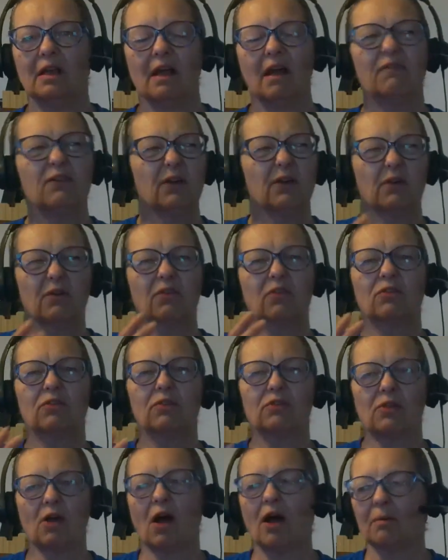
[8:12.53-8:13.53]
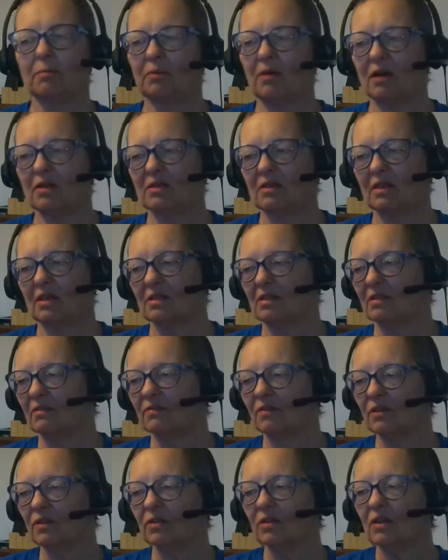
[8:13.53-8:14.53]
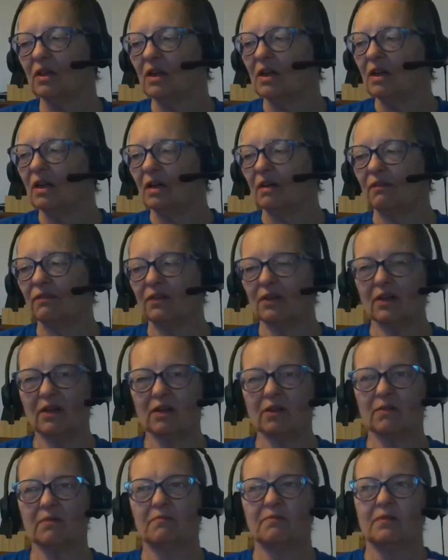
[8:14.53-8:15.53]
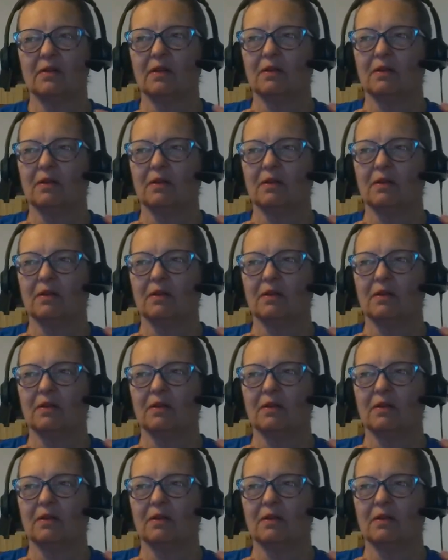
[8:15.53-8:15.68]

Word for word: of their thought process, of their of their